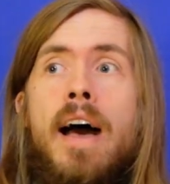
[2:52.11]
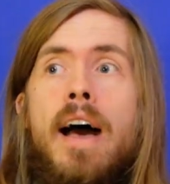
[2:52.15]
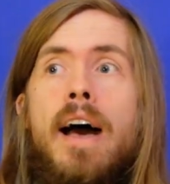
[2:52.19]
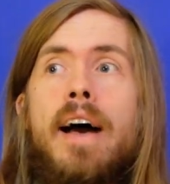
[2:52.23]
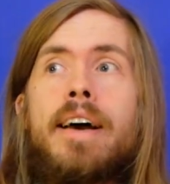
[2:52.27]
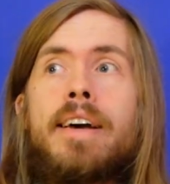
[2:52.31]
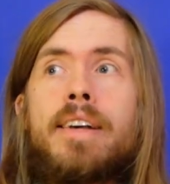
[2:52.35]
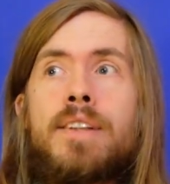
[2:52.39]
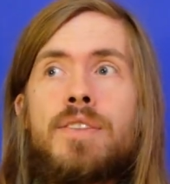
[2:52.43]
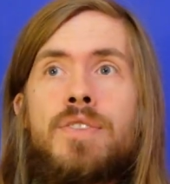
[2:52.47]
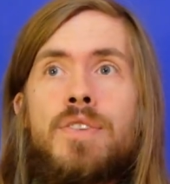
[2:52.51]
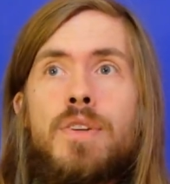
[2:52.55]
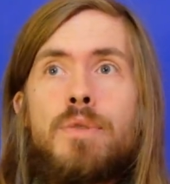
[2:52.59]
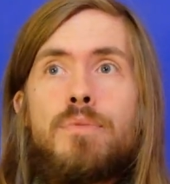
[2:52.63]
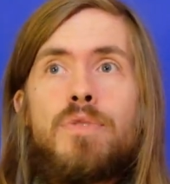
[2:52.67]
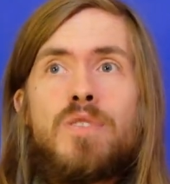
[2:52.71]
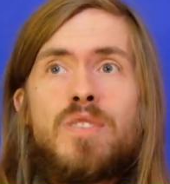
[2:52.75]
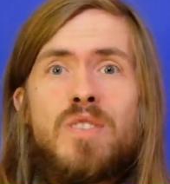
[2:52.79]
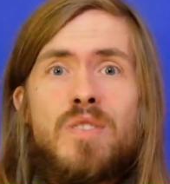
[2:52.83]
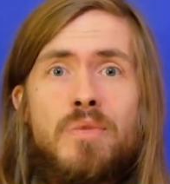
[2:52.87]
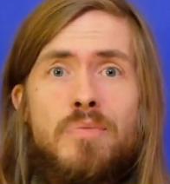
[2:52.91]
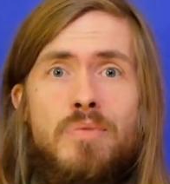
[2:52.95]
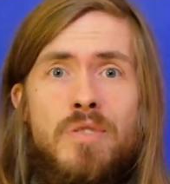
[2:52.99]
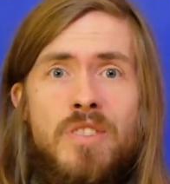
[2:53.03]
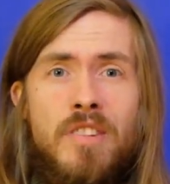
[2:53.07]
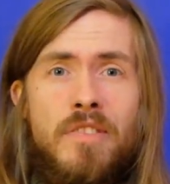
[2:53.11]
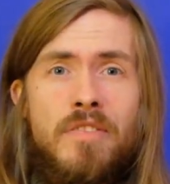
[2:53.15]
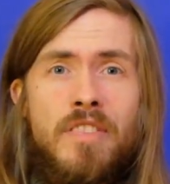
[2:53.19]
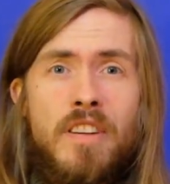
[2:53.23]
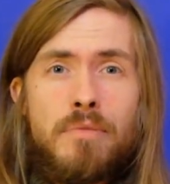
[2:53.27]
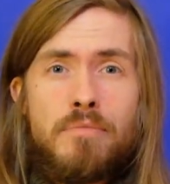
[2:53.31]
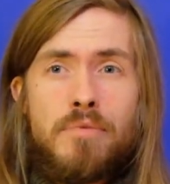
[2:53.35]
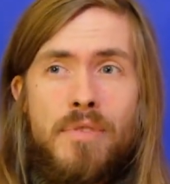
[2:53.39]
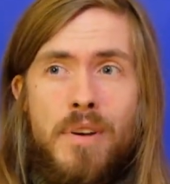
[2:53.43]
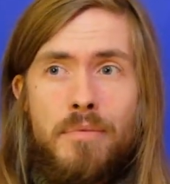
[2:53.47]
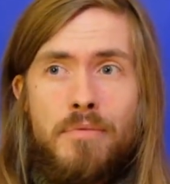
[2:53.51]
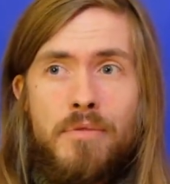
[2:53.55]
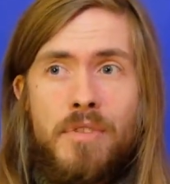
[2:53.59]
Uh, in terms of
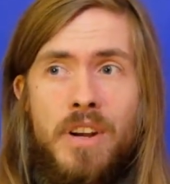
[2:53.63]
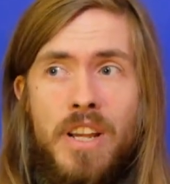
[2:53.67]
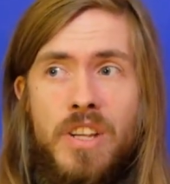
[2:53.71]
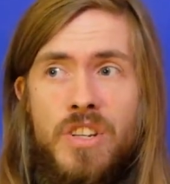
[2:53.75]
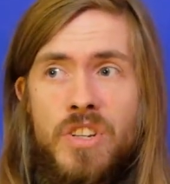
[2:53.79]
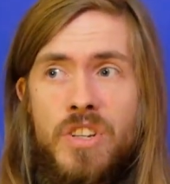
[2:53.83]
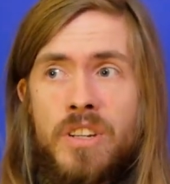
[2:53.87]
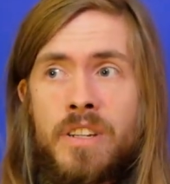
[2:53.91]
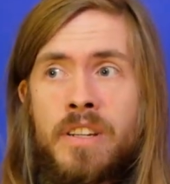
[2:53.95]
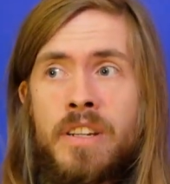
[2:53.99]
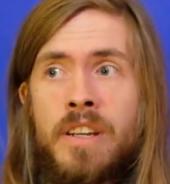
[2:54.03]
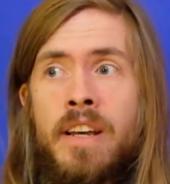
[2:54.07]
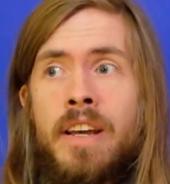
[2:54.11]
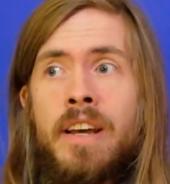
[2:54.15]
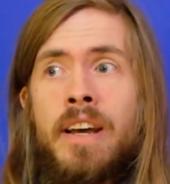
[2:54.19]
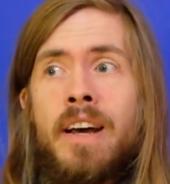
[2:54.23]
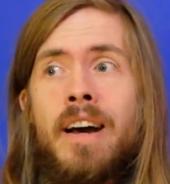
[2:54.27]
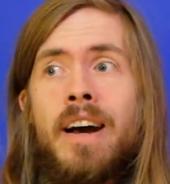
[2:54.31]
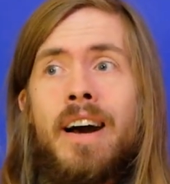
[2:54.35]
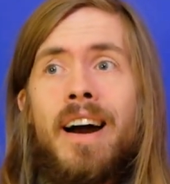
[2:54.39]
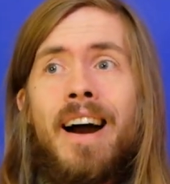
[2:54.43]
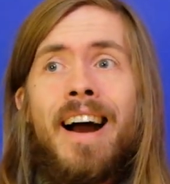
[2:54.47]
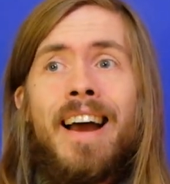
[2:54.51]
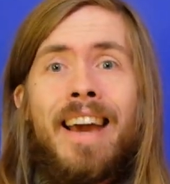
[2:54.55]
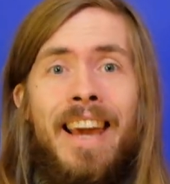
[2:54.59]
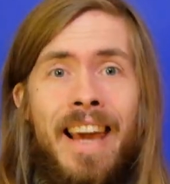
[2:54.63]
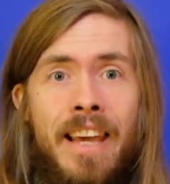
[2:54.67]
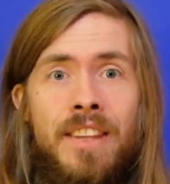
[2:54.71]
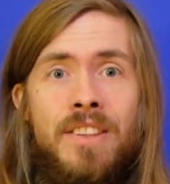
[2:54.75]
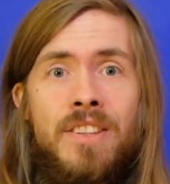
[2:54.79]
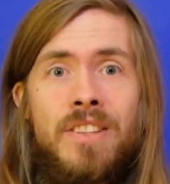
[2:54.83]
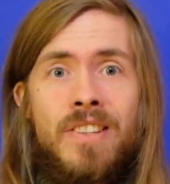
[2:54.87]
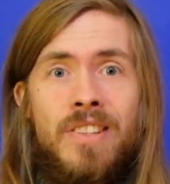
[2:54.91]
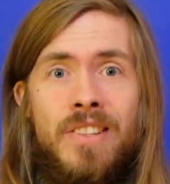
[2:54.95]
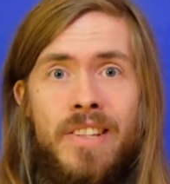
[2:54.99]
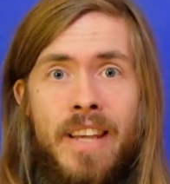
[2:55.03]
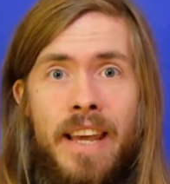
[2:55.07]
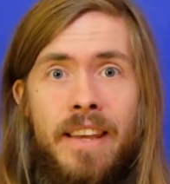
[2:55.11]
specific preparation, I hate
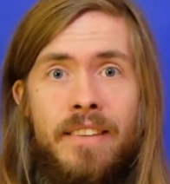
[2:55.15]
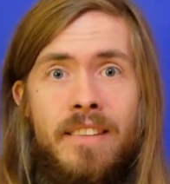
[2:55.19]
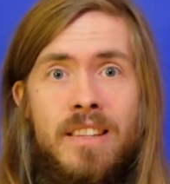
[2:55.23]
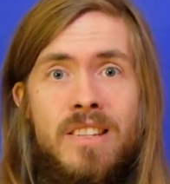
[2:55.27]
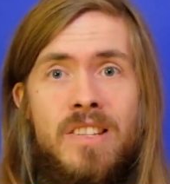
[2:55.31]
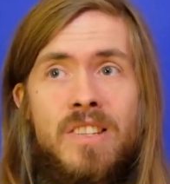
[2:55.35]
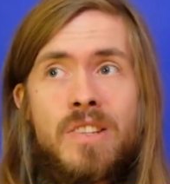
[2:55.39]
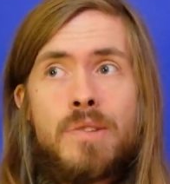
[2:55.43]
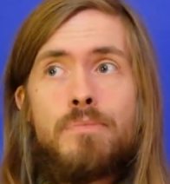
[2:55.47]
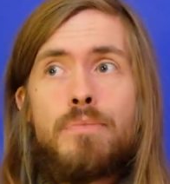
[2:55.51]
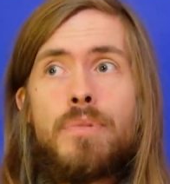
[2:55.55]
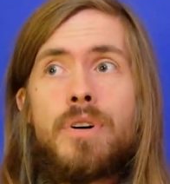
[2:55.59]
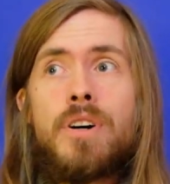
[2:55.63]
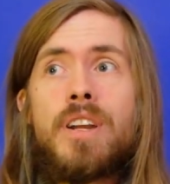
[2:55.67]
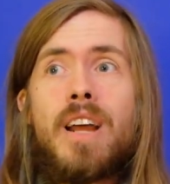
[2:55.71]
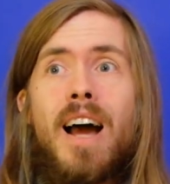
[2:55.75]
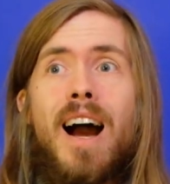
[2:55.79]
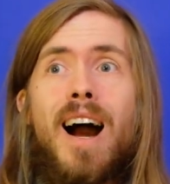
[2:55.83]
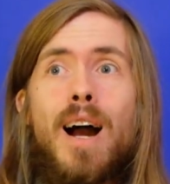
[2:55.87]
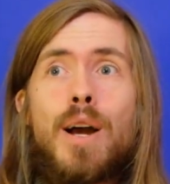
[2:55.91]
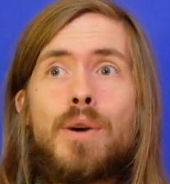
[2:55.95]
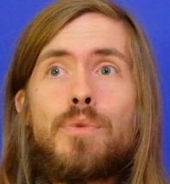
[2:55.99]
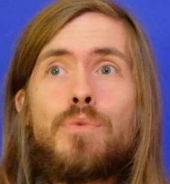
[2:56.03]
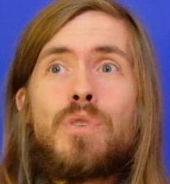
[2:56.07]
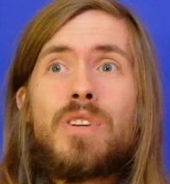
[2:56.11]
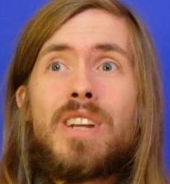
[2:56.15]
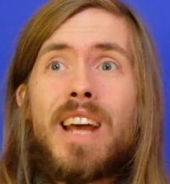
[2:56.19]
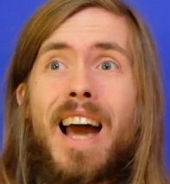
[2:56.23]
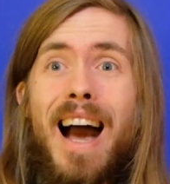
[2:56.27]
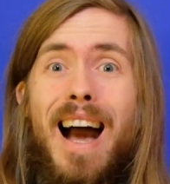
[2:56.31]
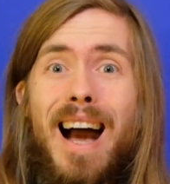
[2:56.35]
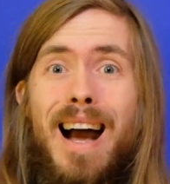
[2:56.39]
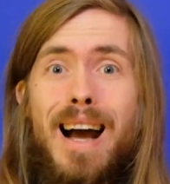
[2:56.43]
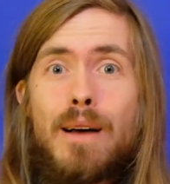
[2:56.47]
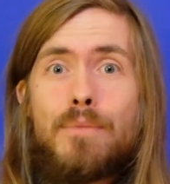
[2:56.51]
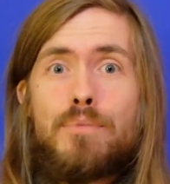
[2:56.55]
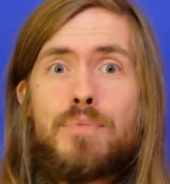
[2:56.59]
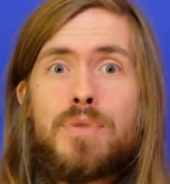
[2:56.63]
to say this, but I would
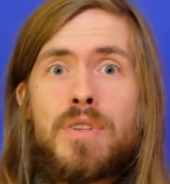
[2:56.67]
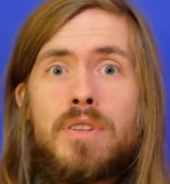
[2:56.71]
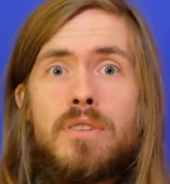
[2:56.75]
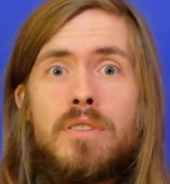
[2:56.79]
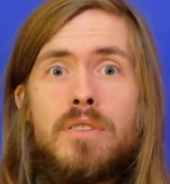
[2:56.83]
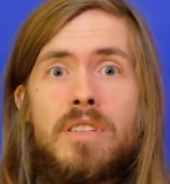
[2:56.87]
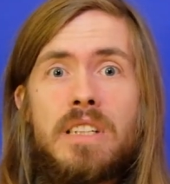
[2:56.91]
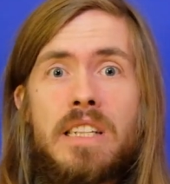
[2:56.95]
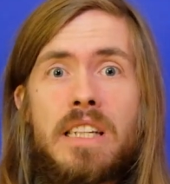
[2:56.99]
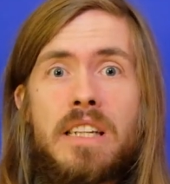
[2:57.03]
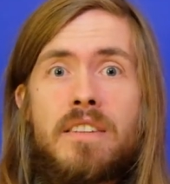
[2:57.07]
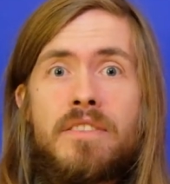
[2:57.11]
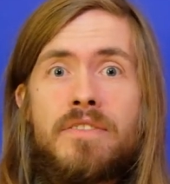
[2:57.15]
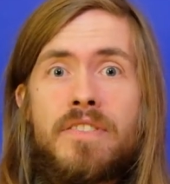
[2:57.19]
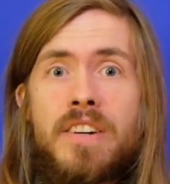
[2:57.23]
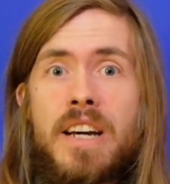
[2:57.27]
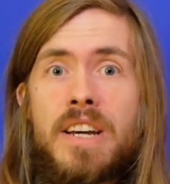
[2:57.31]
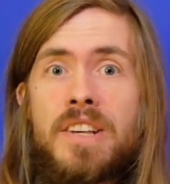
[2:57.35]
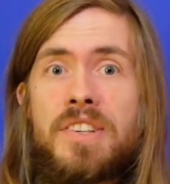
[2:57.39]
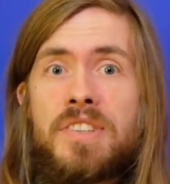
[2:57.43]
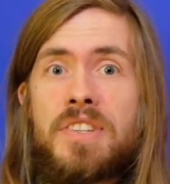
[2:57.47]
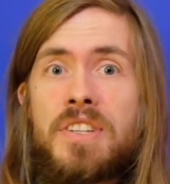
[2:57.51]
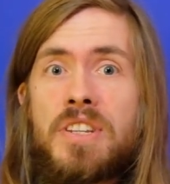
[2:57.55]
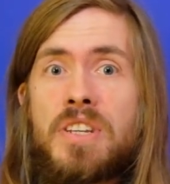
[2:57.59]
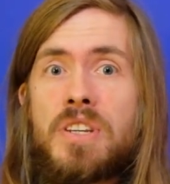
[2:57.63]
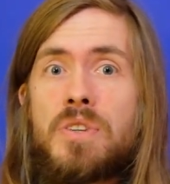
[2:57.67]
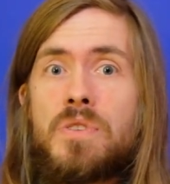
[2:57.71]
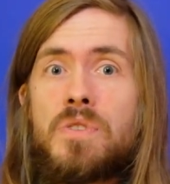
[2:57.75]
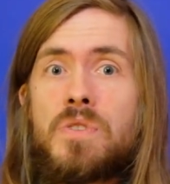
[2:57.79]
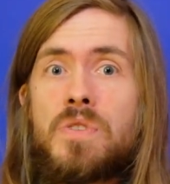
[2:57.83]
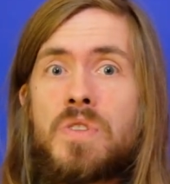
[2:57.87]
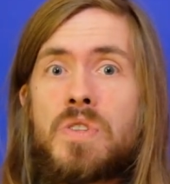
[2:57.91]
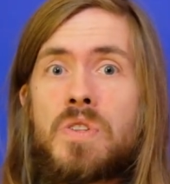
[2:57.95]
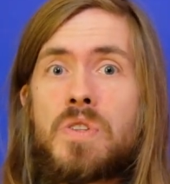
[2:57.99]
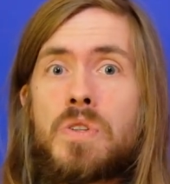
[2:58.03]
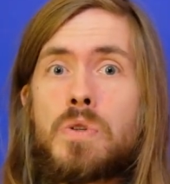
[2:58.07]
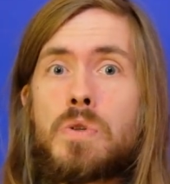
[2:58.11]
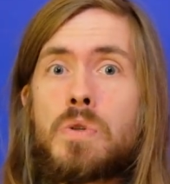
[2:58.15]
absolutely advise you
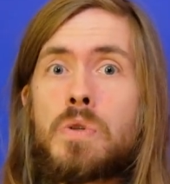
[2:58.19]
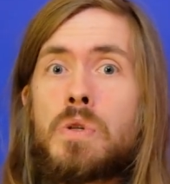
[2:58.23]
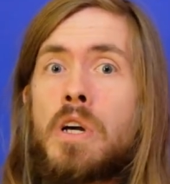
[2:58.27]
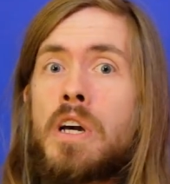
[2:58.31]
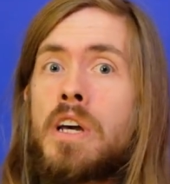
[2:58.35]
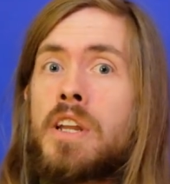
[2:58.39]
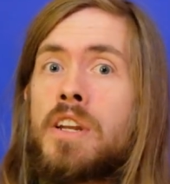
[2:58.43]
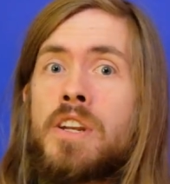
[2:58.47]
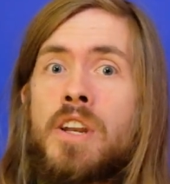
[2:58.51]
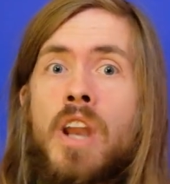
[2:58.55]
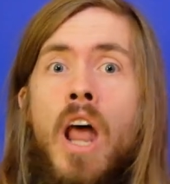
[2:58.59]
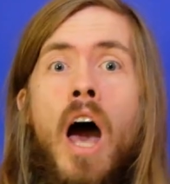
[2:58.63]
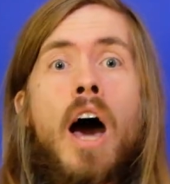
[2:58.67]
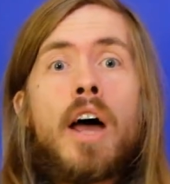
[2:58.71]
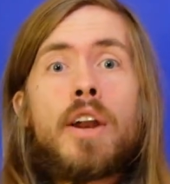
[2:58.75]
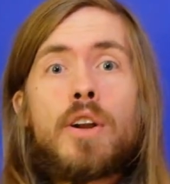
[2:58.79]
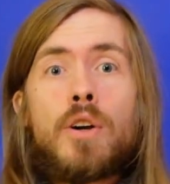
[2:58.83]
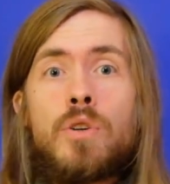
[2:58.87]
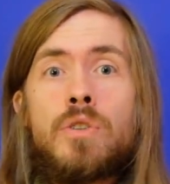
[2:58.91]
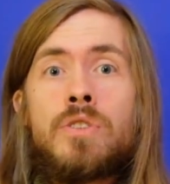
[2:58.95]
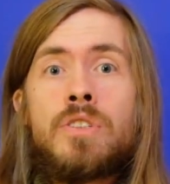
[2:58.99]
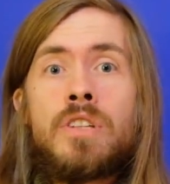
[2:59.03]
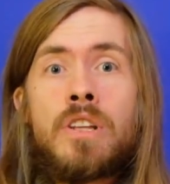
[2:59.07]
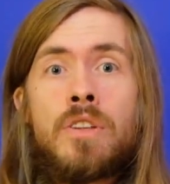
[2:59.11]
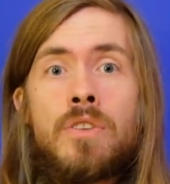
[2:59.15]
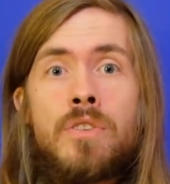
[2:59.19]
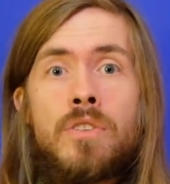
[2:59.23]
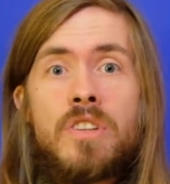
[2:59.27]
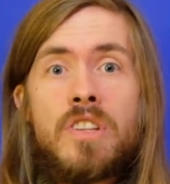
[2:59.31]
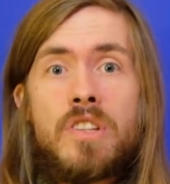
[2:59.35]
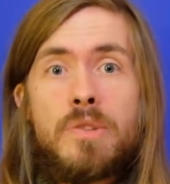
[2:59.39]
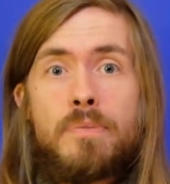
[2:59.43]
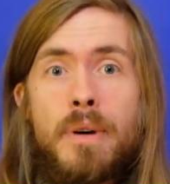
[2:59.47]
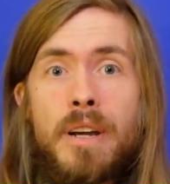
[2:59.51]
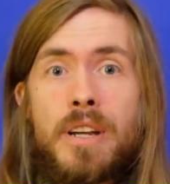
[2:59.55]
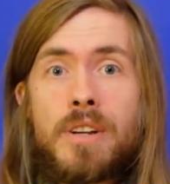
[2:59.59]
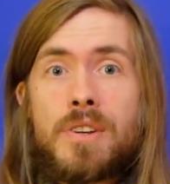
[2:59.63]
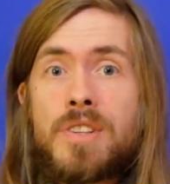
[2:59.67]
to not only do
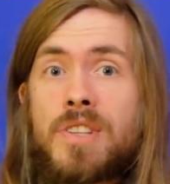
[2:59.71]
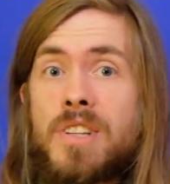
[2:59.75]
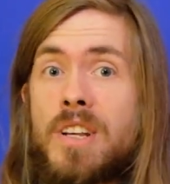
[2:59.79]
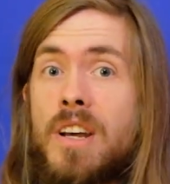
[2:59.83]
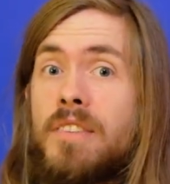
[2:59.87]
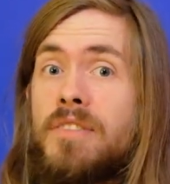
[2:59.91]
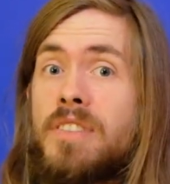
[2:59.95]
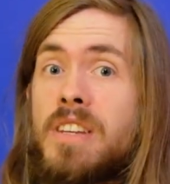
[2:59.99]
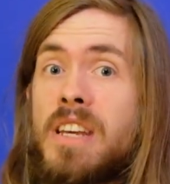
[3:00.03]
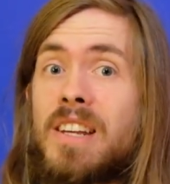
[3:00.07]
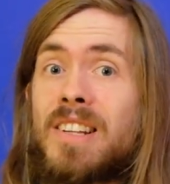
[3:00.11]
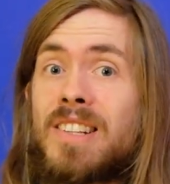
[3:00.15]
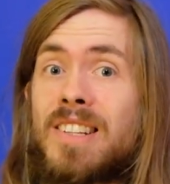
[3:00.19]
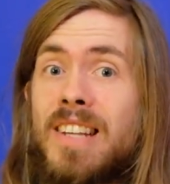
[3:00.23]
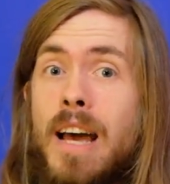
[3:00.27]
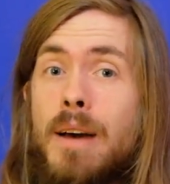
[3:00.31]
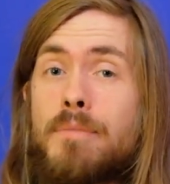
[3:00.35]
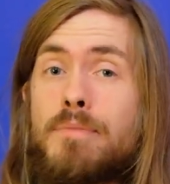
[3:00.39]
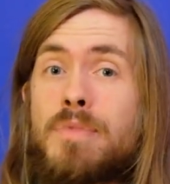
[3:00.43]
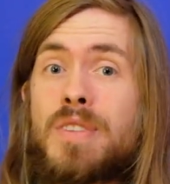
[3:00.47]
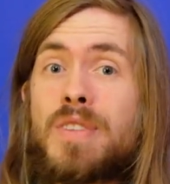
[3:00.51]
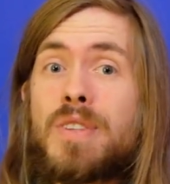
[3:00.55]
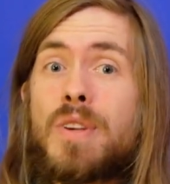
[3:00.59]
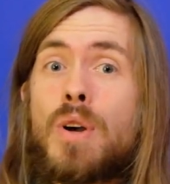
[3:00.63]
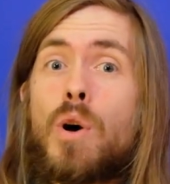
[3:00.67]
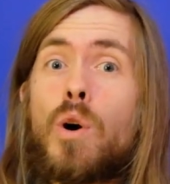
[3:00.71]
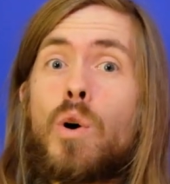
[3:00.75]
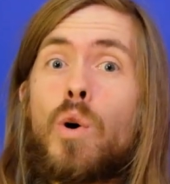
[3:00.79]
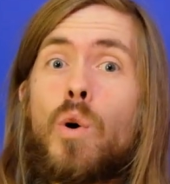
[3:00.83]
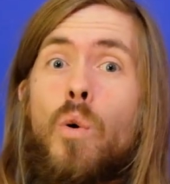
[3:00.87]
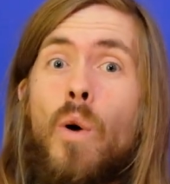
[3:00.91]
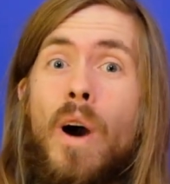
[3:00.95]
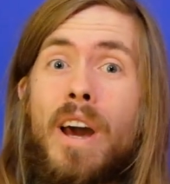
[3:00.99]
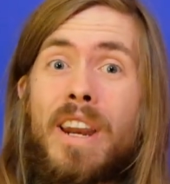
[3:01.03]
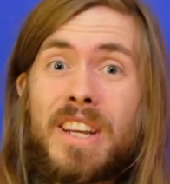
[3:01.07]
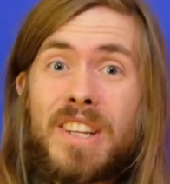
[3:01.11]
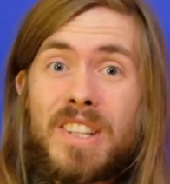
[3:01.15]
this by yourself. The exam is quite